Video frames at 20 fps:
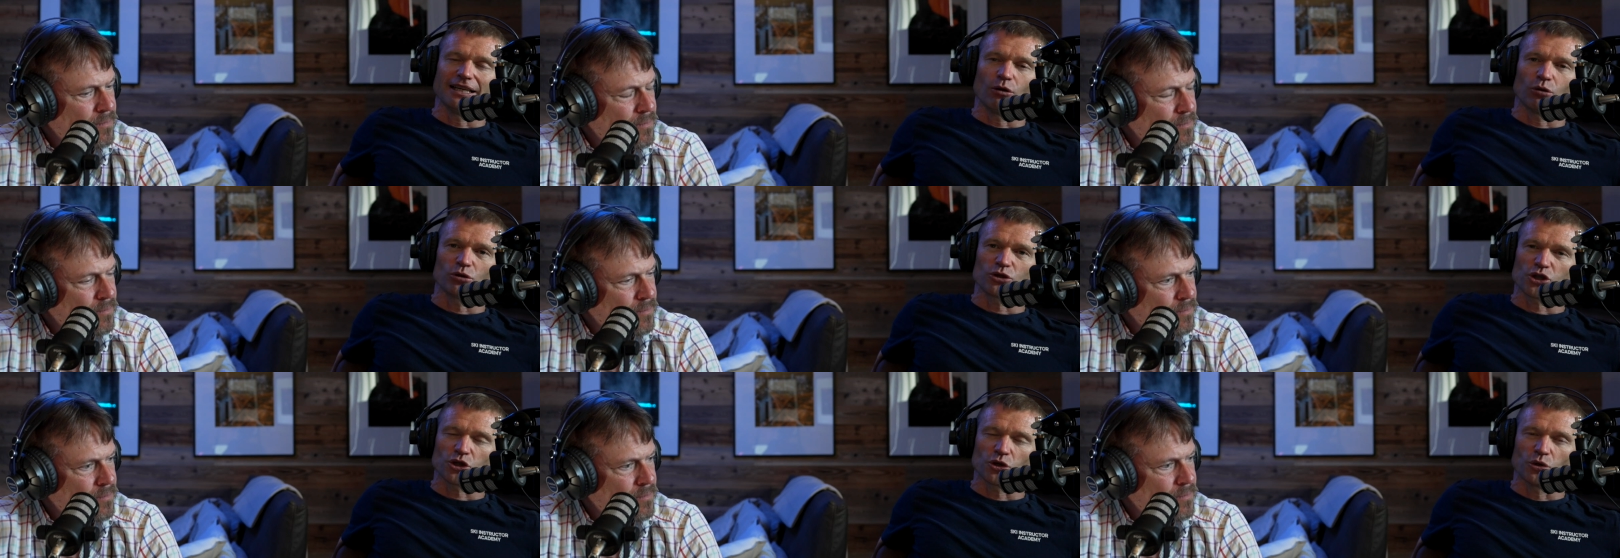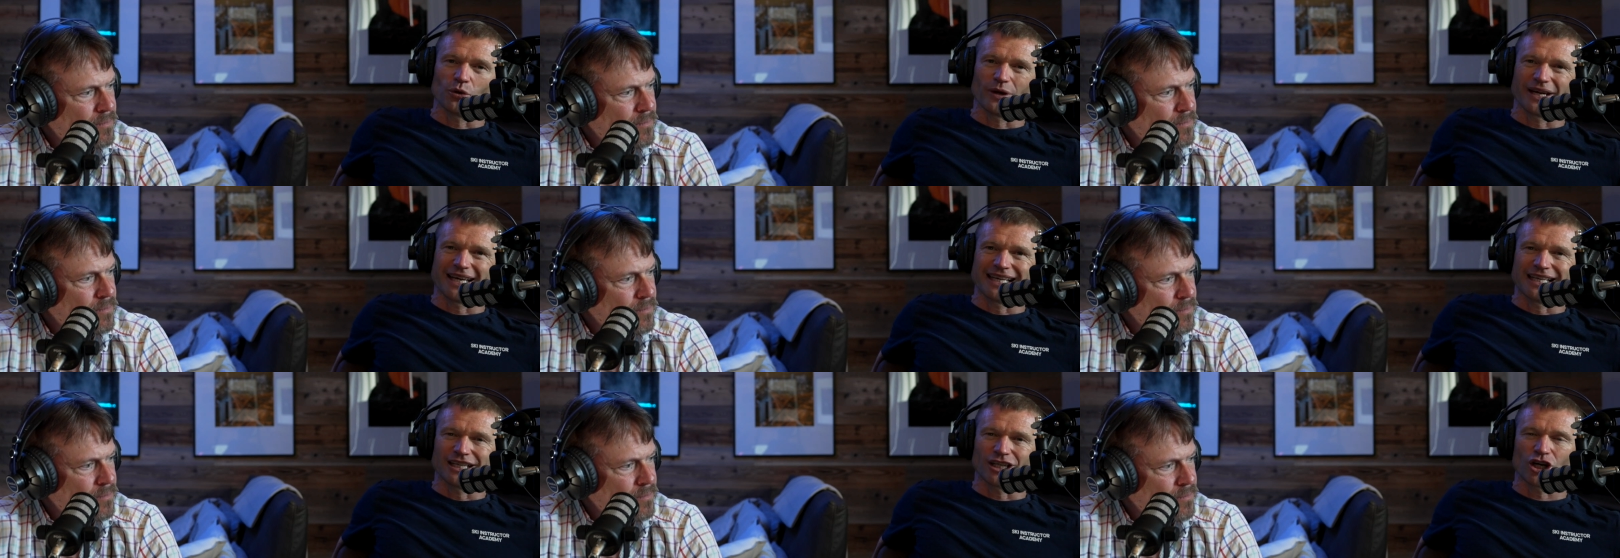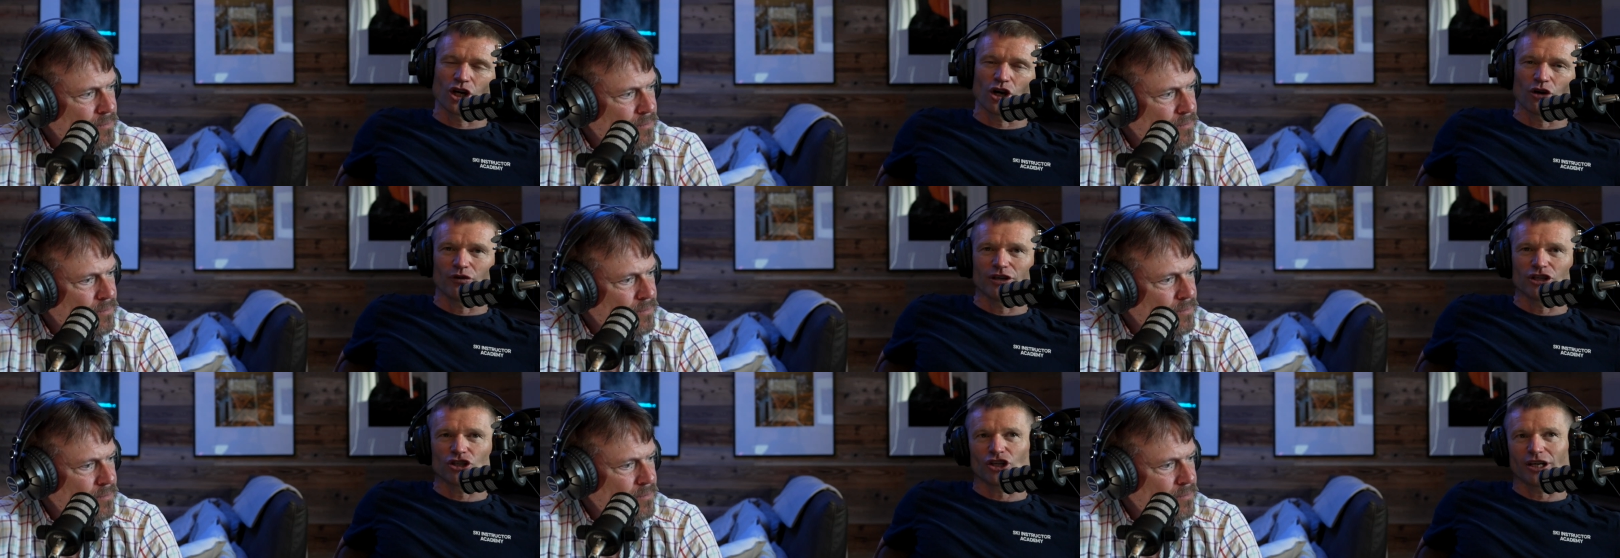Speaker 1: and also
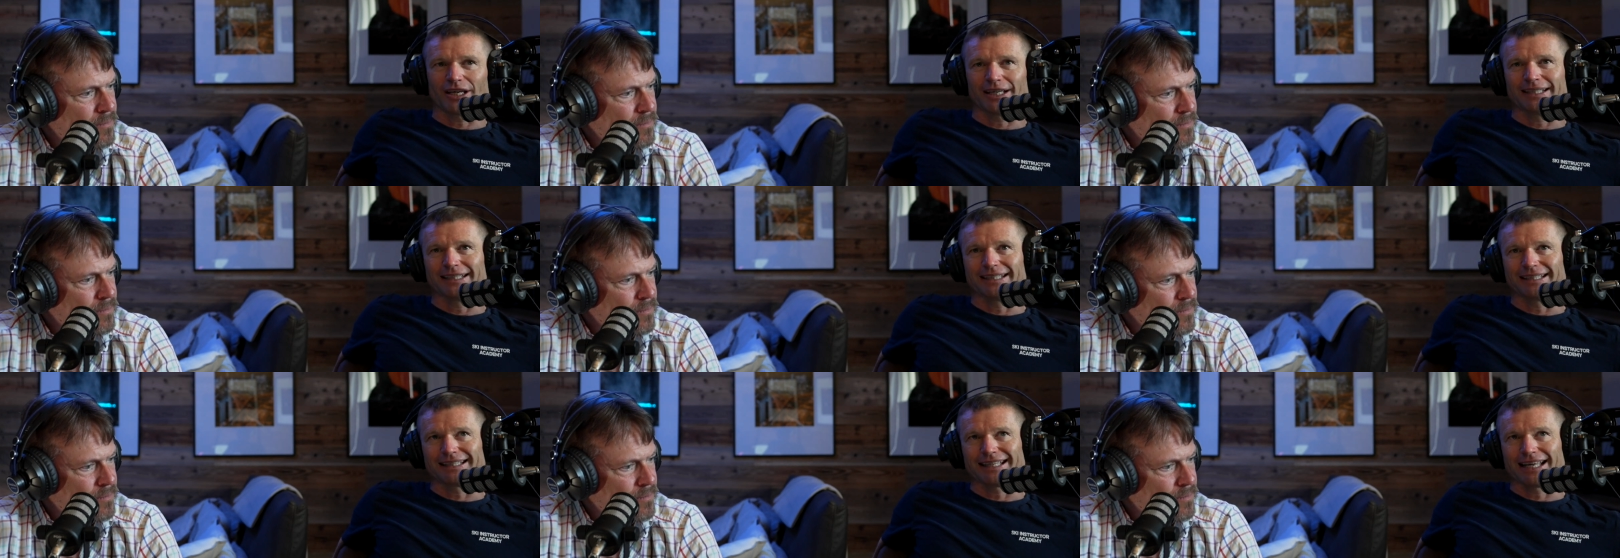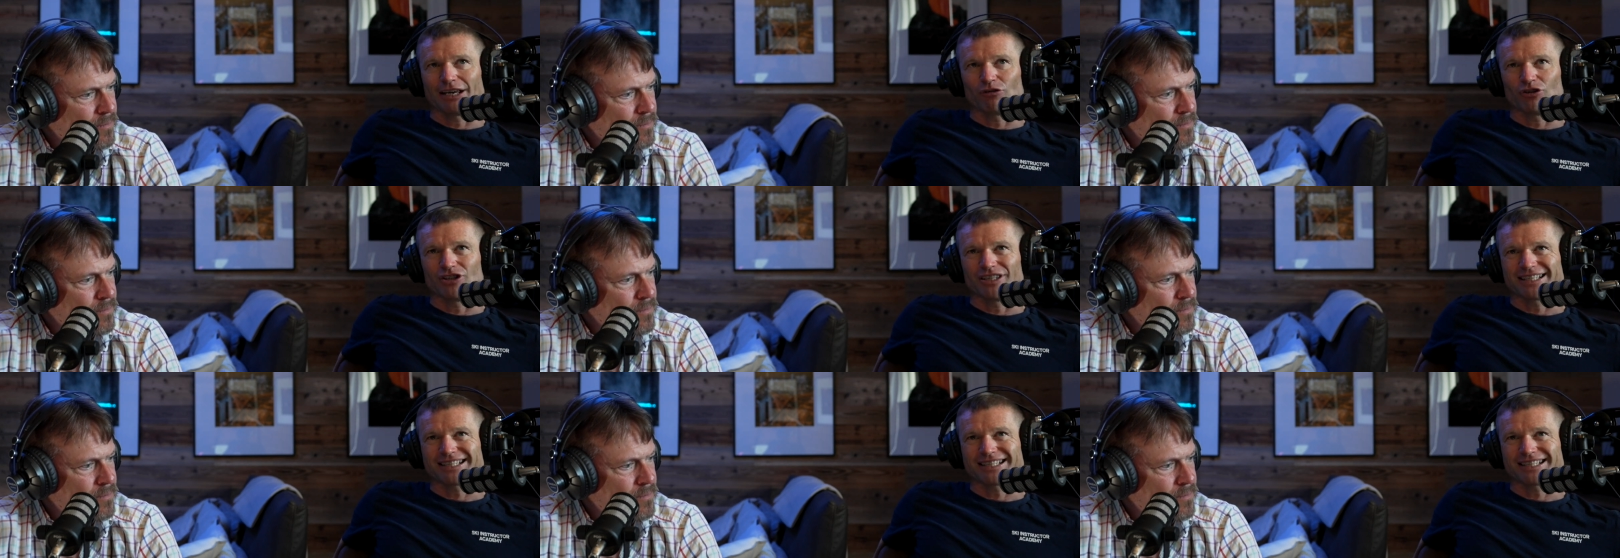encouraging their